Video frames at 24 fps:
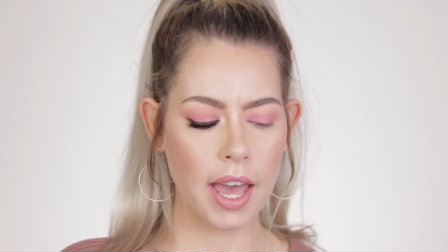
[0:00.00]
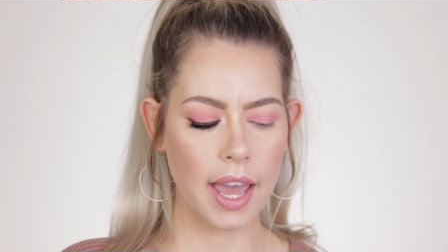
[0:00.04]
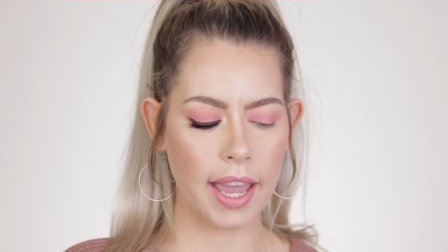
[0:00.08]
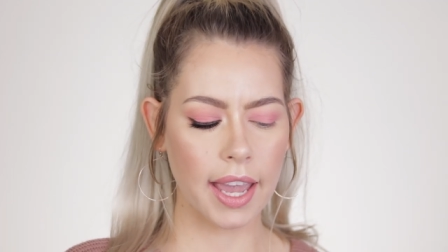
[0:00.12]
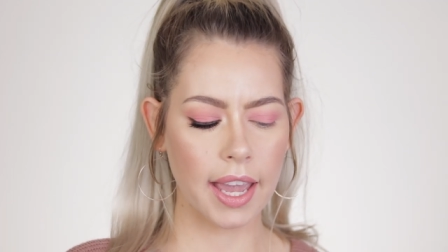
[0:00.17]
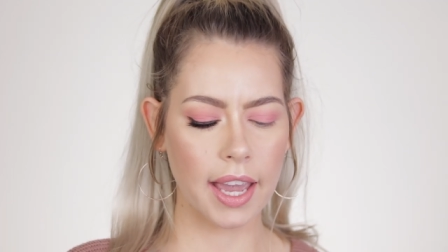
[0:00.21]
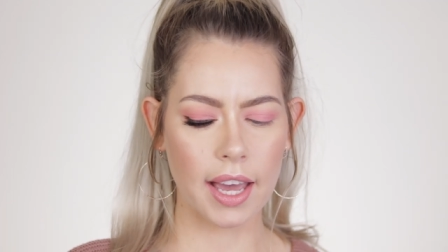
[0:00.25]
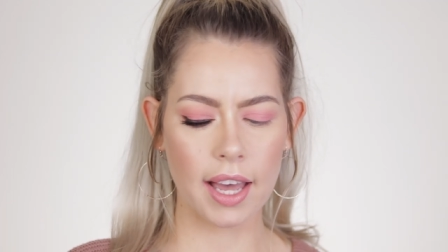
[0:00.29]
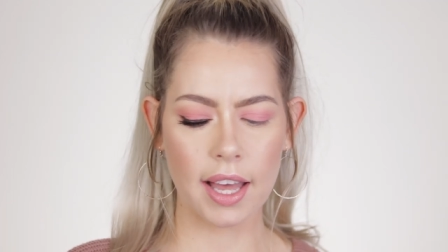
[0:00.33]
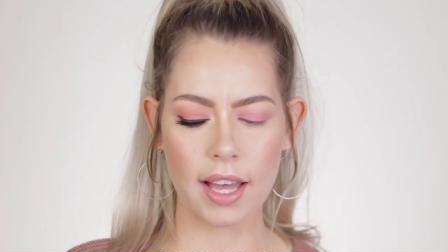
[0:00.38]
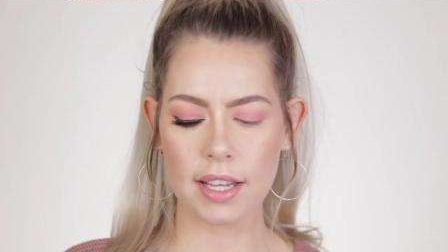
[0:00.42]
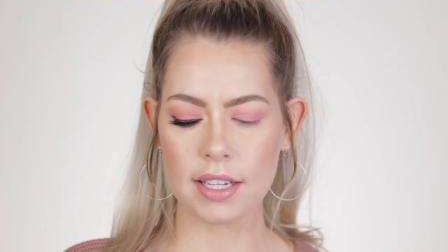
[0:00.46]

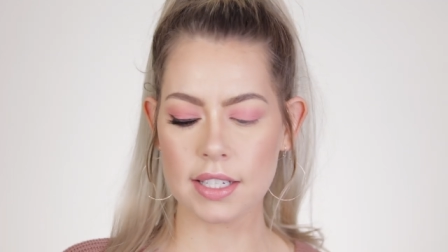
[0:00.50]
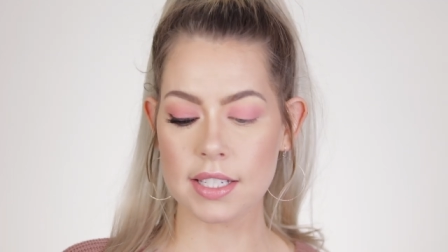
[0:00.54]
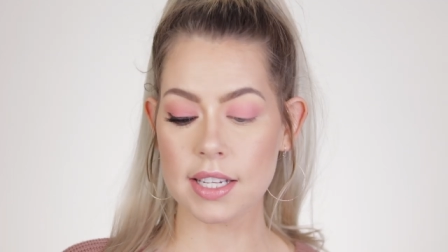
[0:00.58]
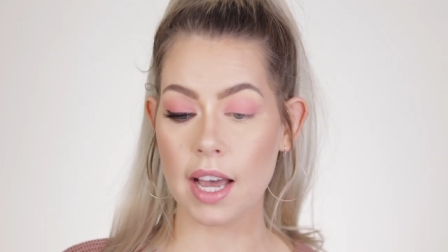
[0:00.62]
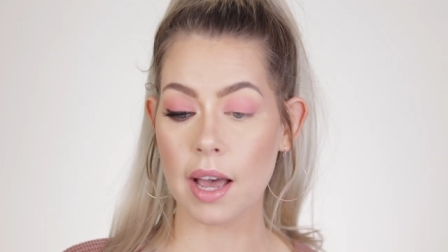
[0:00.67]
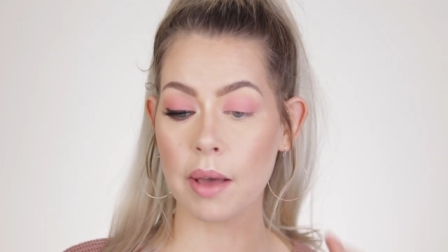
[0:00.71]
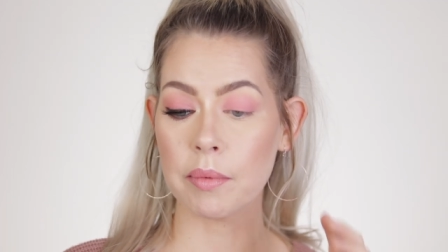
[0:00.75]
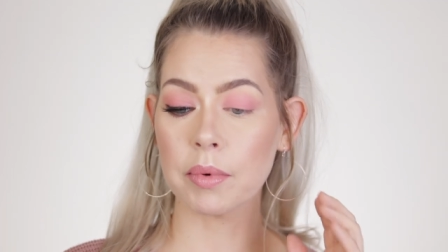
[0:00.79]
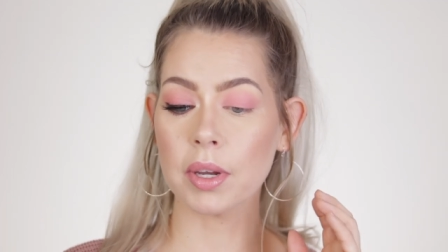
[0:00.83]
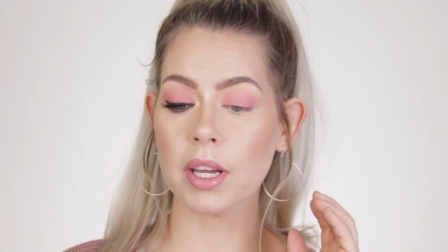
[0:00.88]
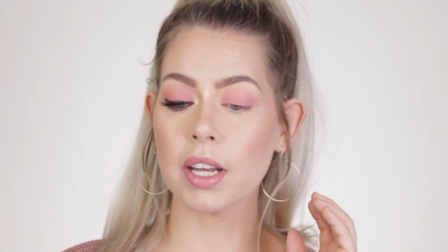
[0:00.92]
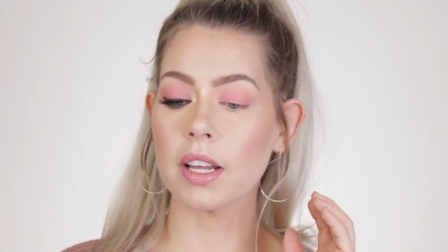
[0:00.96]
And
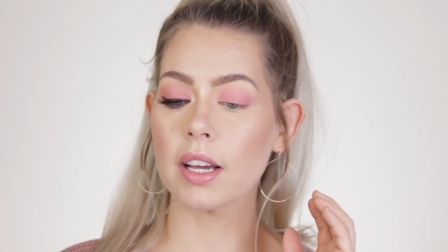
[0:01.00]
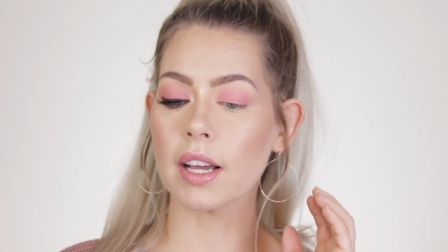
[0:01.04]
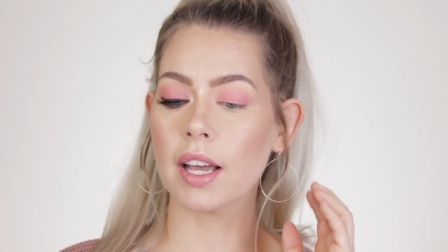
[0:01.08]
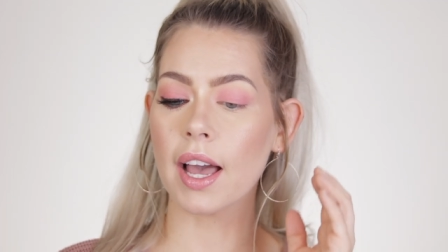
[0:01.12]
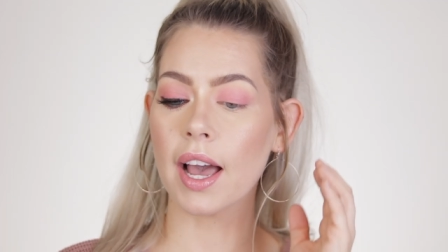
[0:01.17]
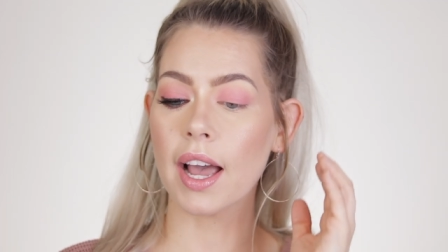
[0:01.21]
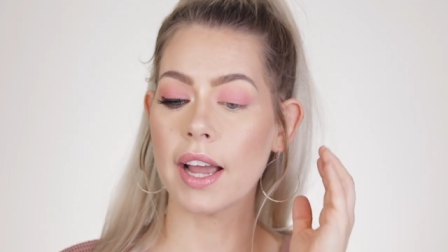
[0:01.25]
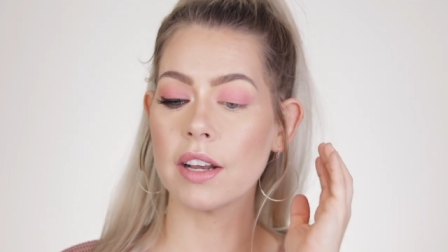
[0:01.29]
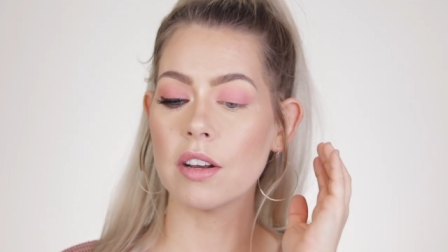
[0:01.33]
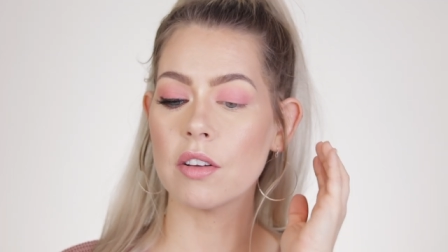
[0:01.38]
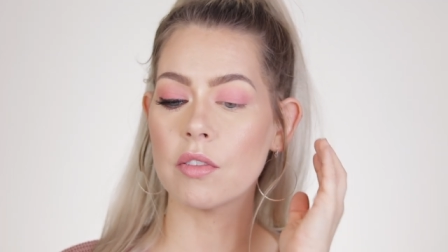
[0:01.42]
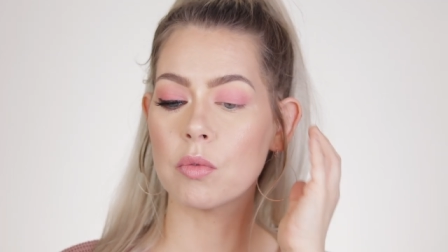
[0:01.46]
I'm gonna
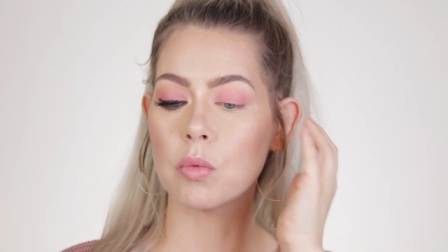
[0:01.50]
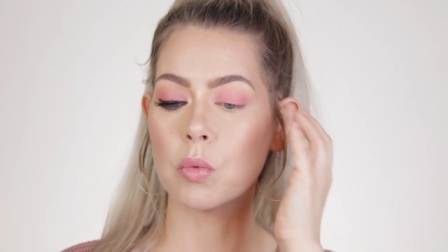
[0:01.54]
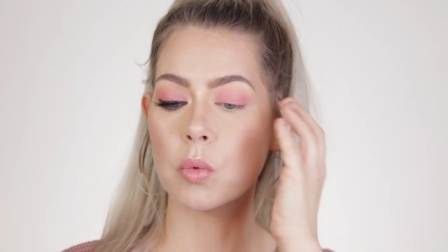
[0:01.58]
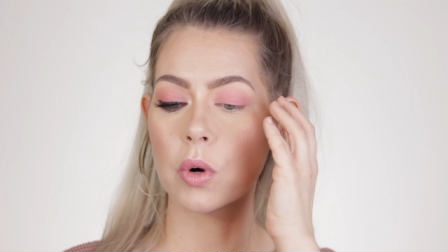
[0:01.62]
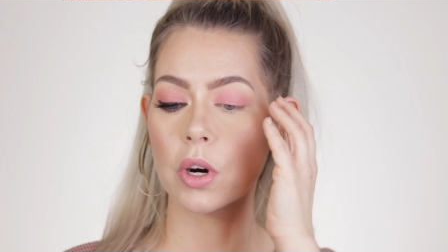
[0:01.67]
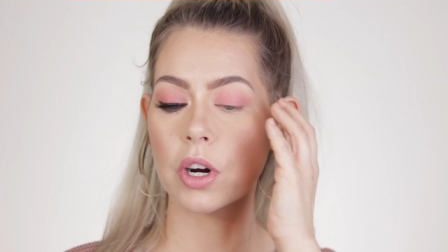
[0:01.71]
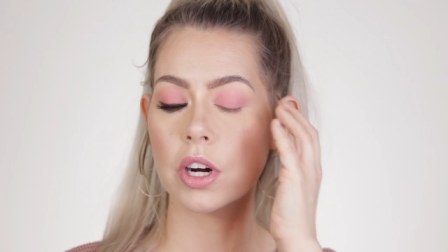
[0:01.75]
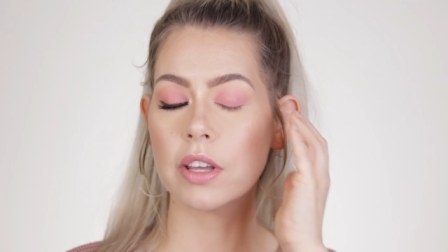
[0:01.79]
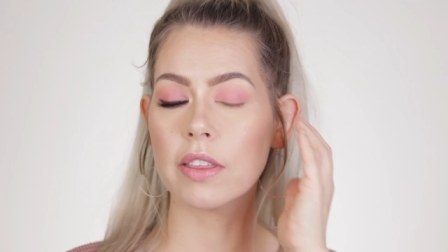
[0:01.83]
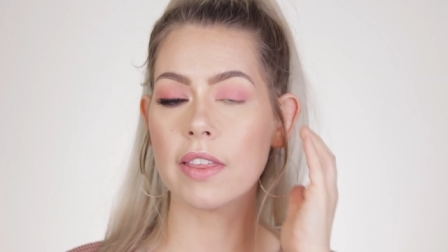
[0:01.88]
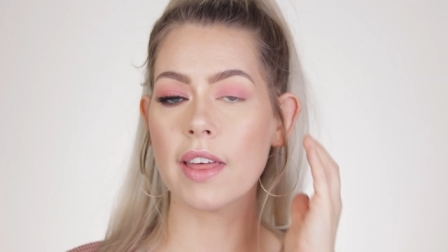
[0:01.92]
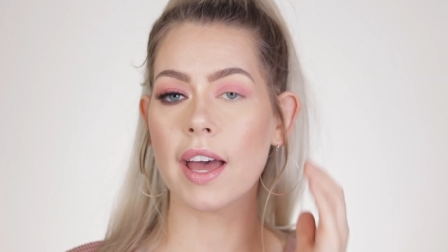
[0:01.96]
kind of
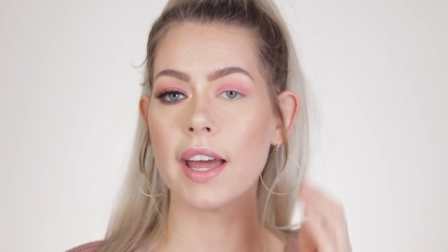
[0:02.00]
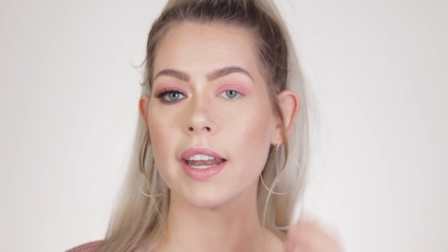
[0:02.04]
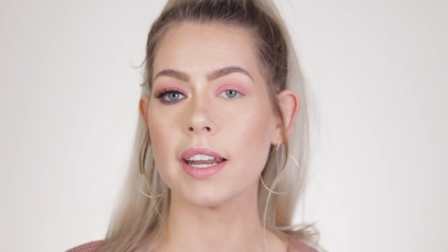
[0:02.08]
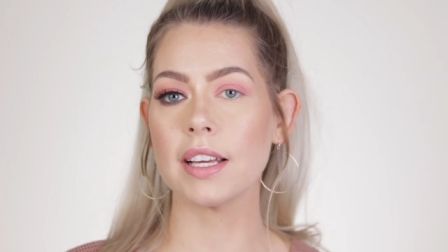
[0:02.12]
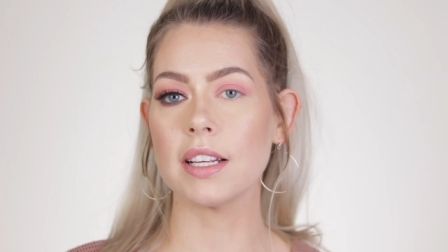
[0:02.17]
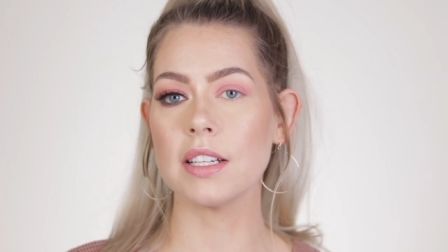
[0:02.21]
work that